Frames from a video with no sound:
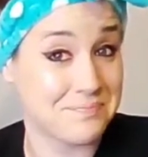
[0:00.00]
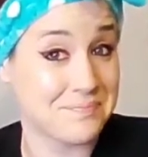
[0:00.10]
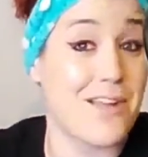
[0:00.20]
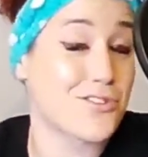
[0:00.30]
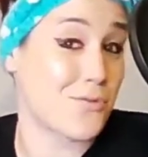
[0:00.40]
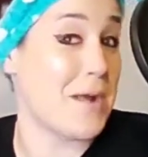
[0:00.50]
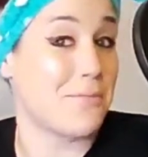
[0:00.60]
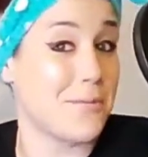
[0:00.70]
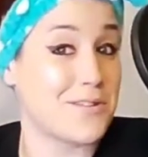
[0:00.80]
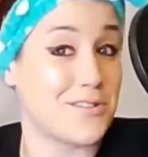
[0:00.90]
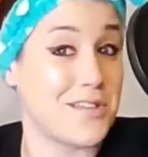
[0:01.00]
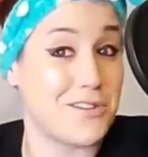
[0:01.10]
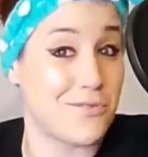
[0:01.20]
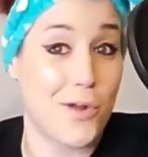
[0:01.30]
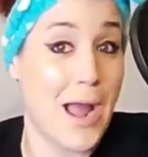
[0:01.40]
I'll just ramble about
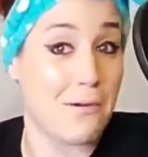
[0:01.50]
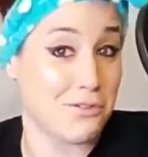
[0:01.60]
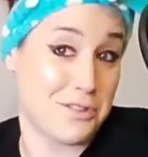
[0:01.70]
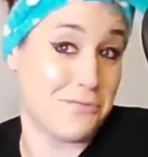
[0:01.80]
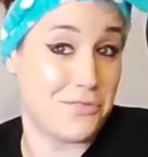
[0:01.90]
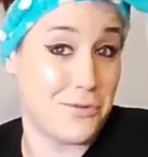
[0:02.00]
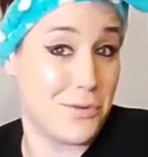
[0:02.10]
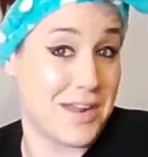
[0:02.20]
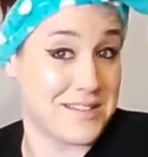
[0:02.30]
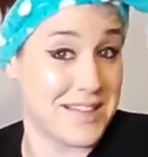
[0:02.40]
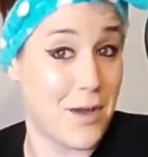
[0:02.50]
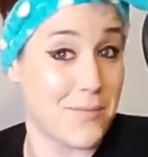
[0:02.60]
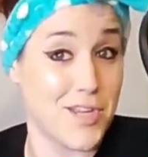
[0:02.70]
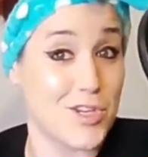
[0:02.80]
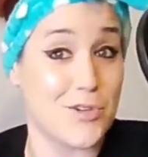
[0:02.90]
Succession for hours if you guys allow
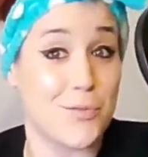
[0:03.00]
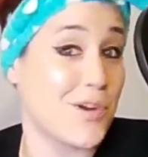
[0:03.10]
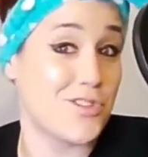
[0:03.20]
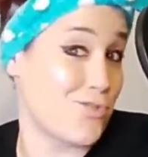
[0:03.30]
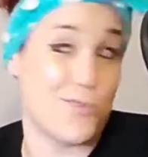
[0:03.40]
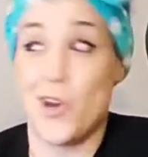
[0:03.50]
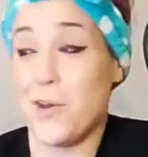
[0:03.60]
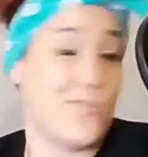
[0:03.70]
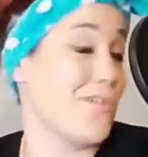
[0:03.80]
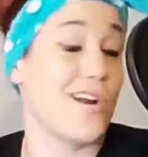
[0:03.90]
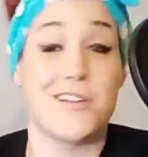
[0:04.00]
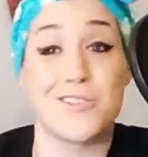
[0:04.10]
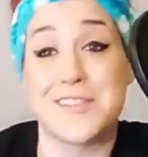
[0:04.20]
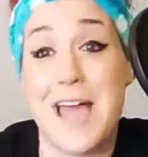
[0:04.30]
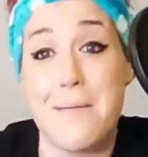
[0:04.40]
me to, which none of you are here
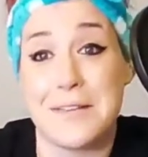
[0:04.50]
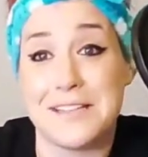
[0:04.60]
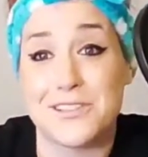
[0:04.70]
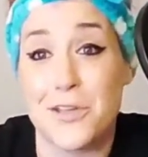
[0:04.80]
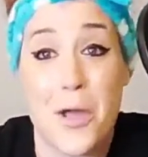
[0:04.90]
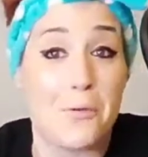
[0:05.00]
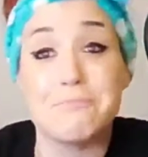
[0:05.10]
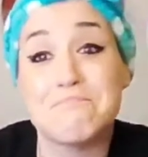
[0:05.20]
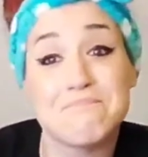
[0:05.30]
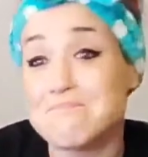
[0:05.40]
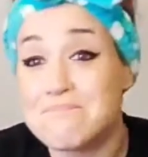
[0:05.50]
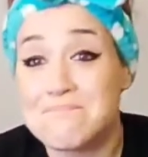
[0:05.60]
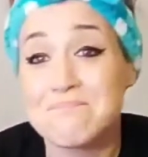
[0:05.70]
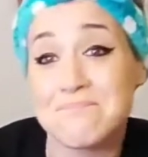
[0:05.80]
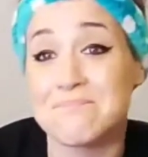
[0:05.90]
to stop me, so.
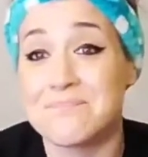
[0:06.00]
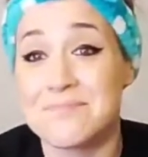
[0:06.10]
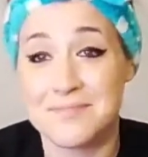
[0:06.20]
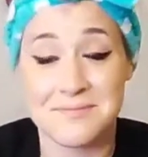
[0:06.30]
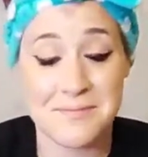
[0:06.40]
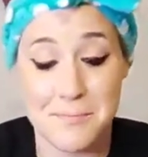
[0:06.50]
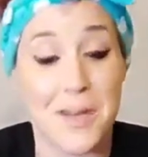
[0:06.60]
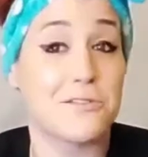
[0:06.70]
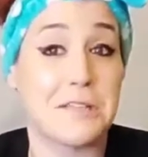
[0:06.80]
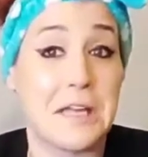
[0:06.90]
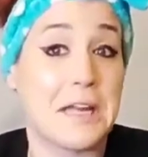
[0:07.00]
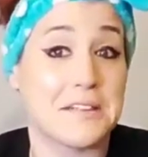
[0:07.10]
But I do think I got a